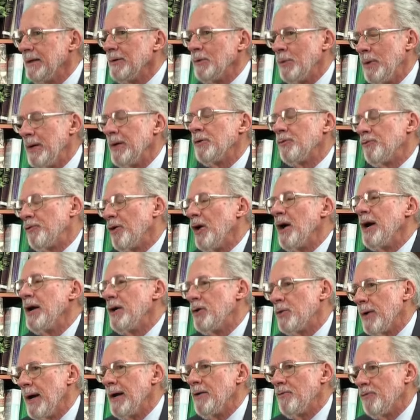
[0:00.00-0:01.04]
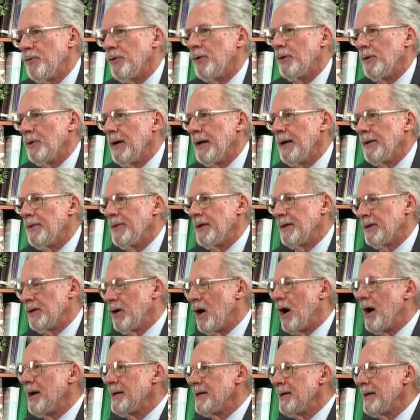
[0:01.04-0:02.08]
We're very grateful that
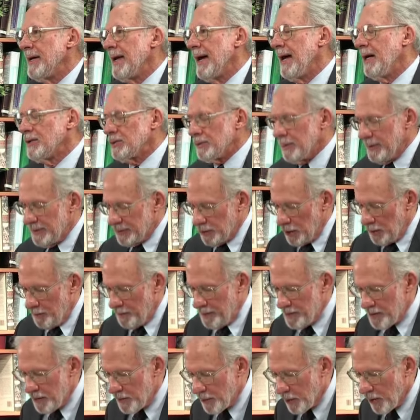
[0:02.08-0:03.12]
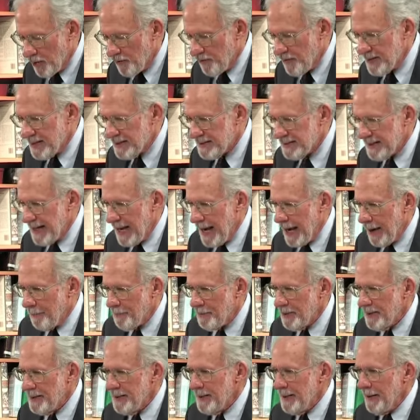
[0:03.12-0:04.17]
Guardian Council has opened the door for this to
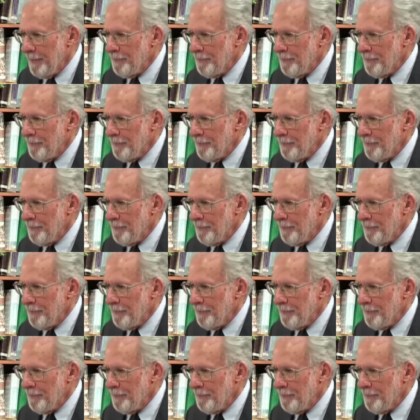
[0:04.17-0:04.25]
happen,